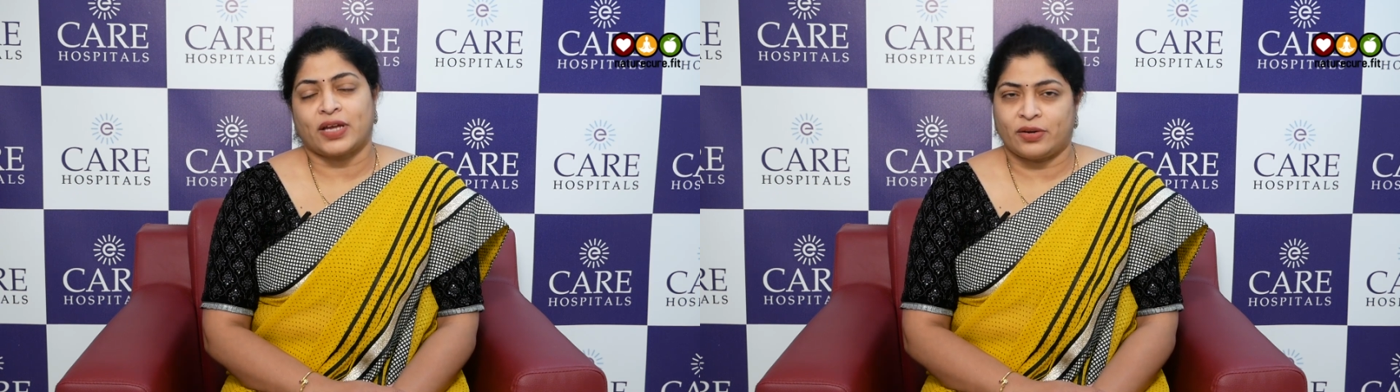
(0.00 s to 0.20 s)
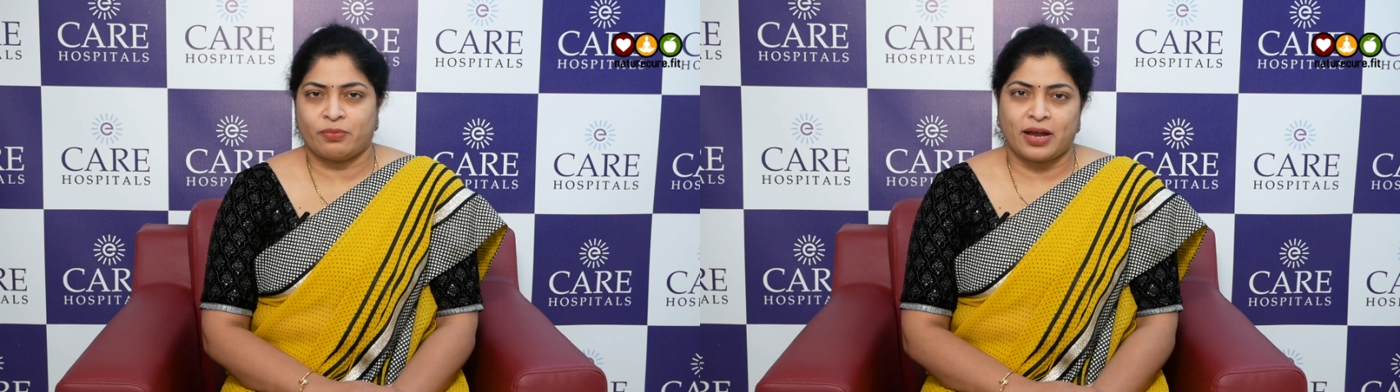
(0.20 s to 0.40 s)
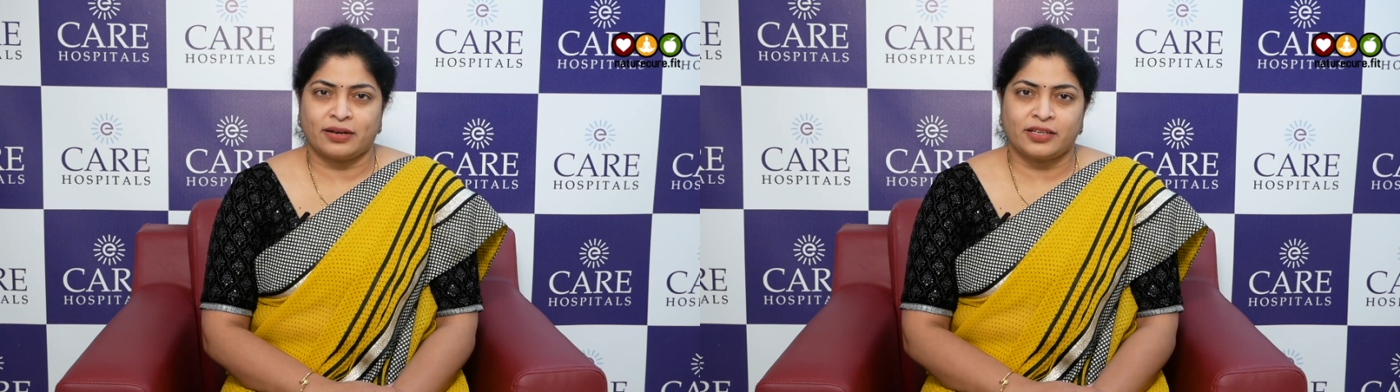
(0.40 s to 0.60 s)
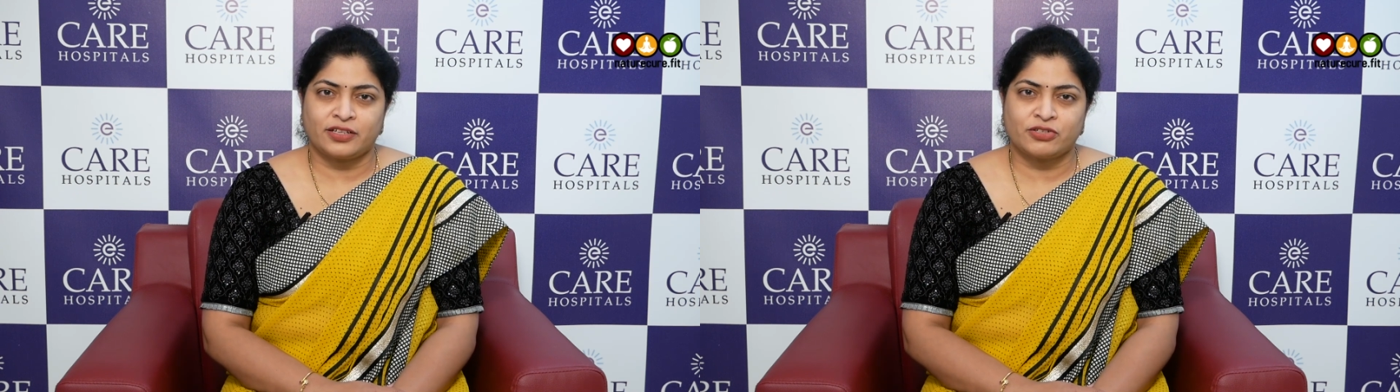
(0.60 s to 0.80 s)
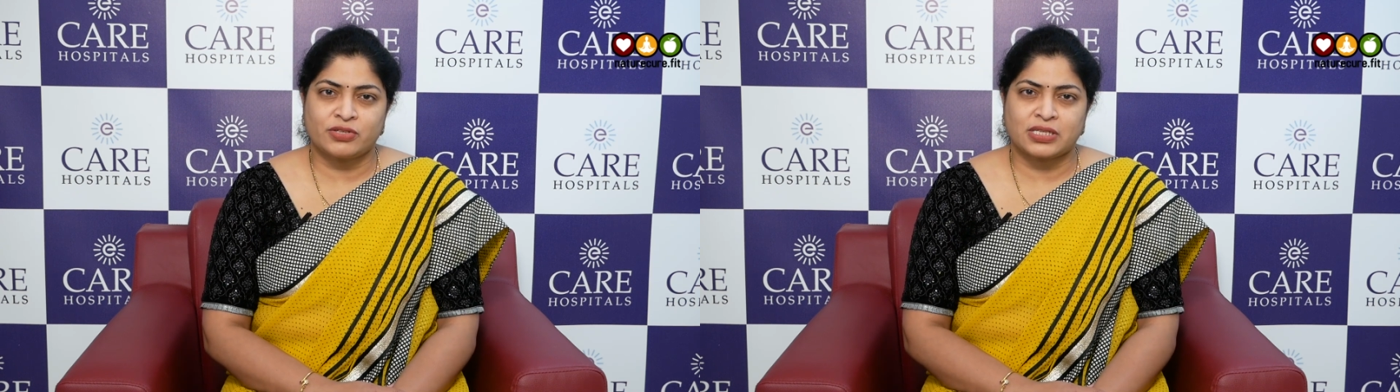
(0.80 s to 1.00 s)

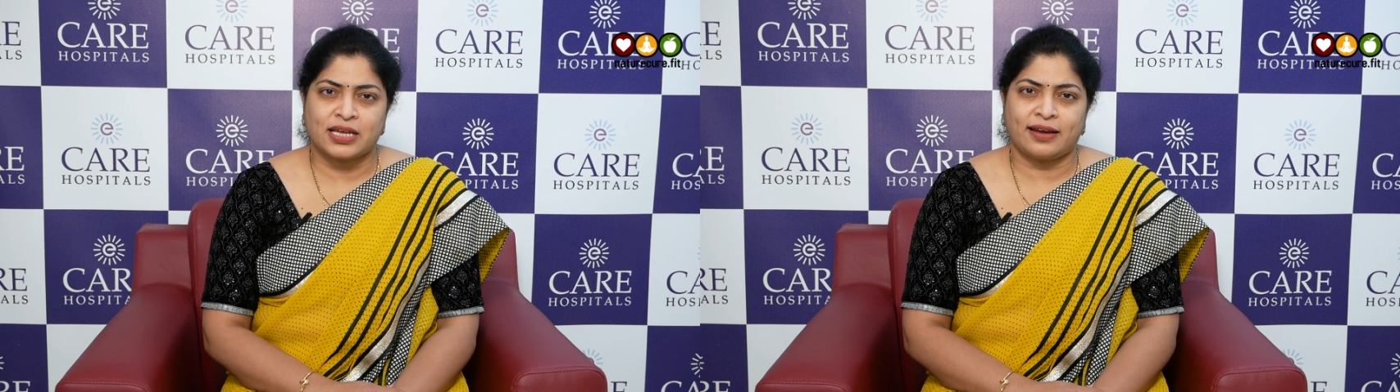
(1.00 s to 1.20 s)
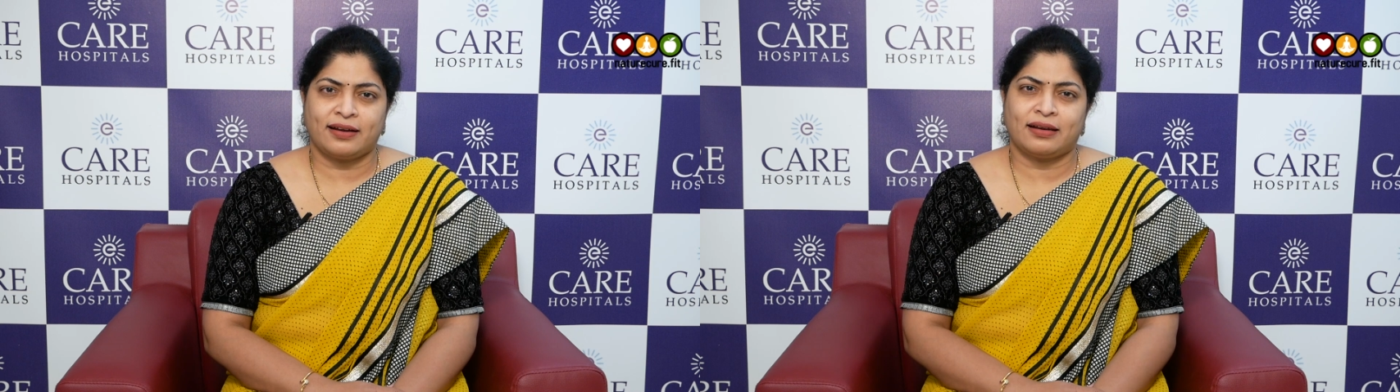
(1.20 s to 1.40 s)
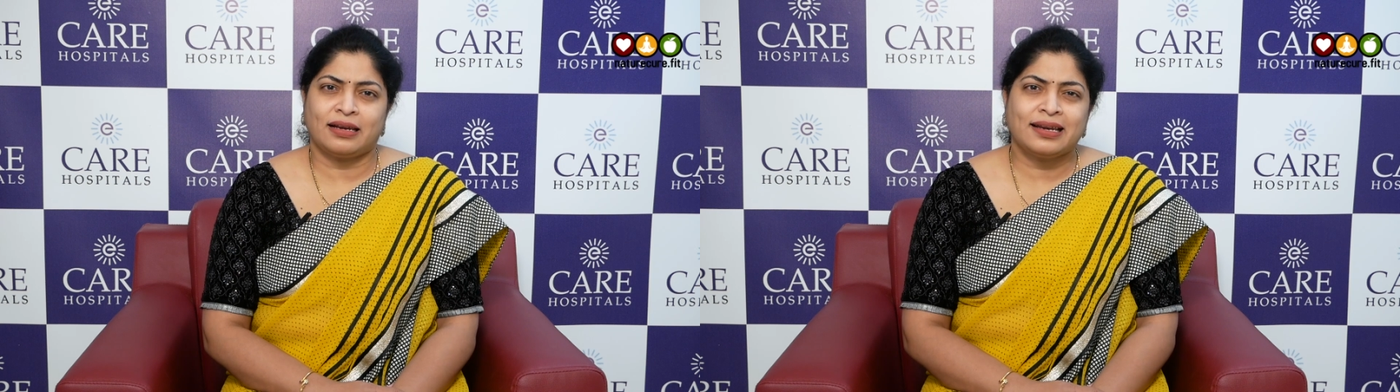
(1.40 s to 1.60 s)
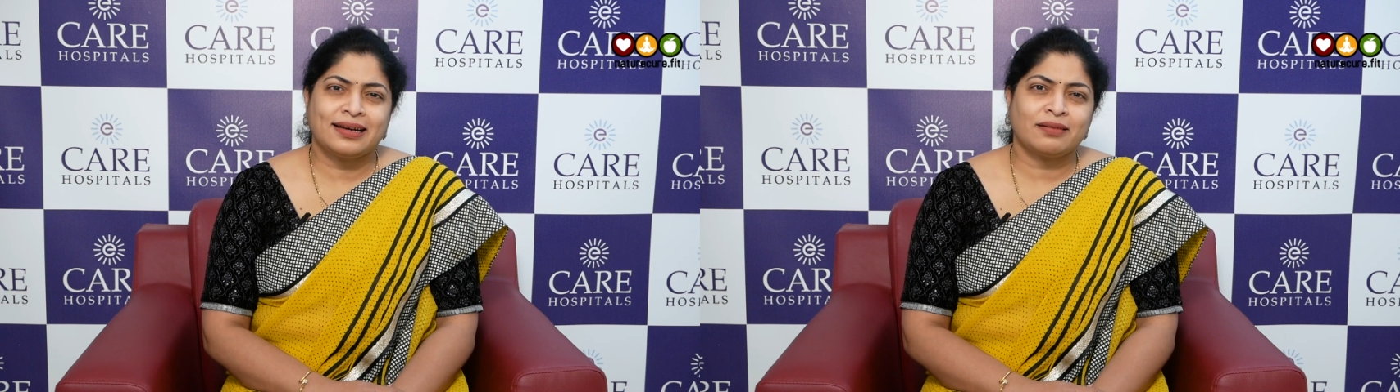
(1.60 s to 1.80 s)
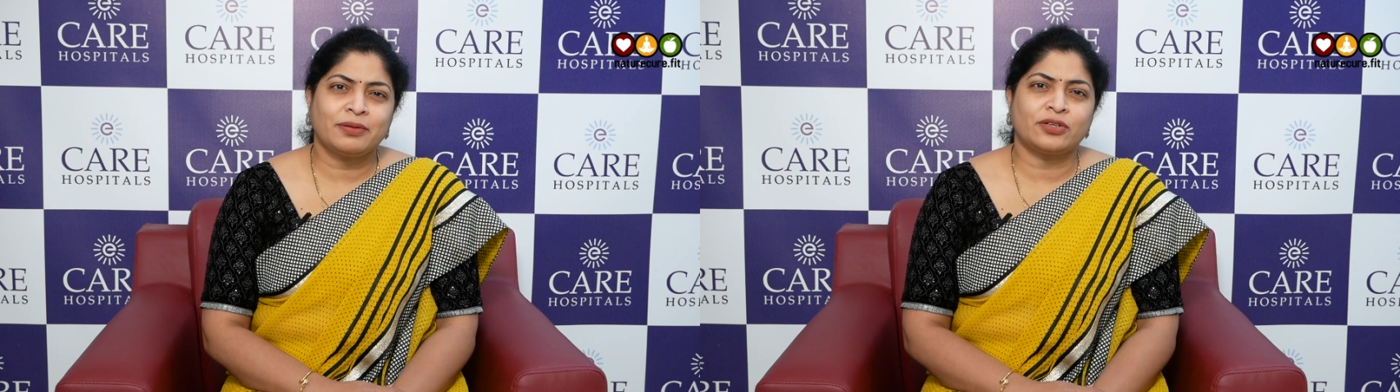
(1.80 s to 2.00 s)
advantages and
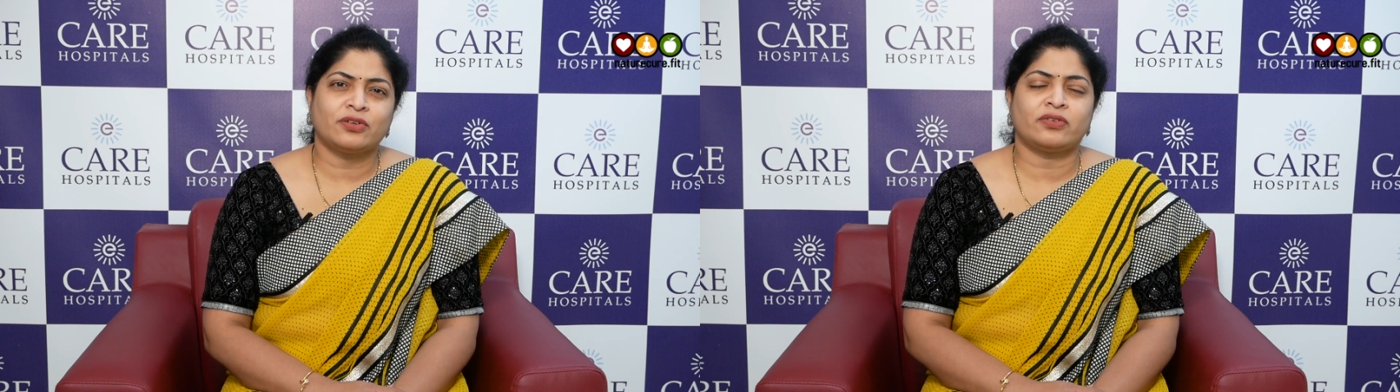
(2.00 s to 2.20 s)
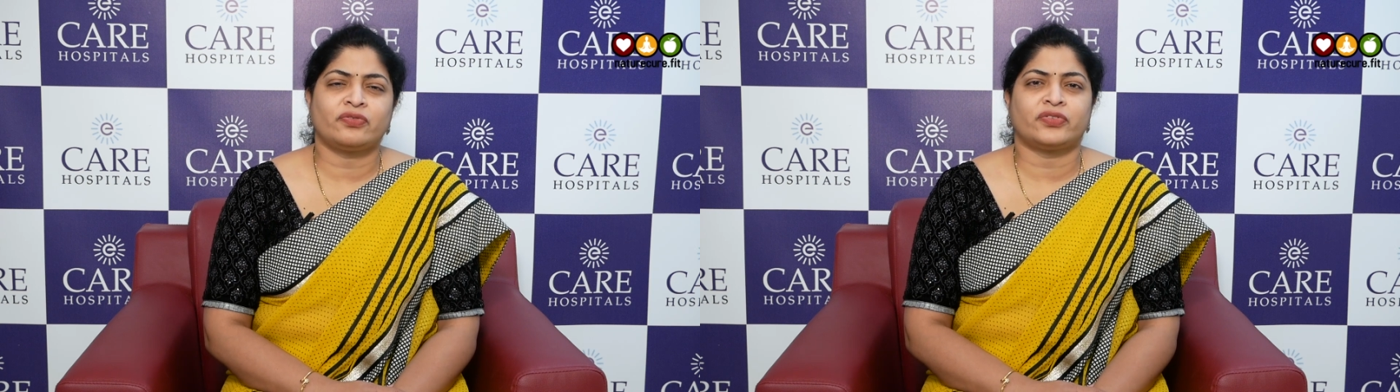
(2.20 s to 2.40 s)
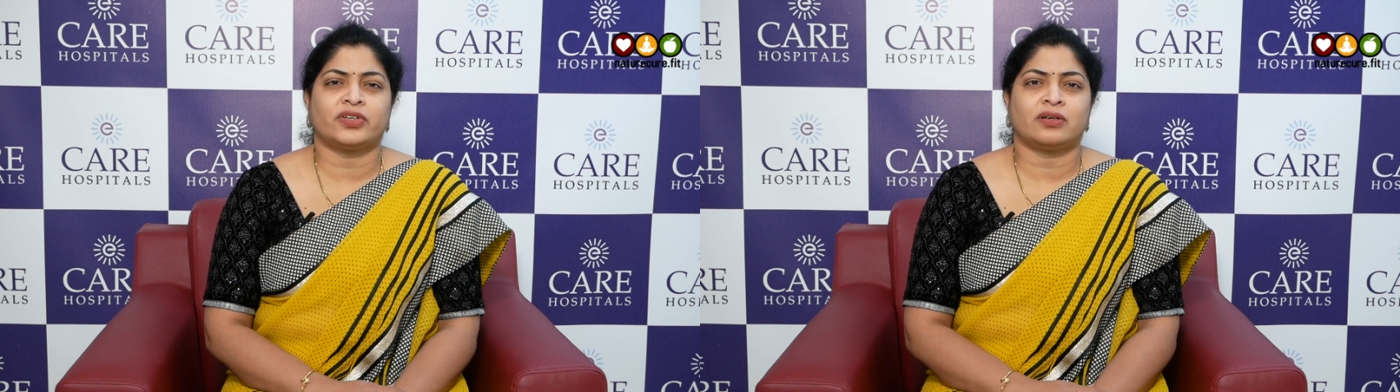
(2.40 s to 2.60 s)
little bit of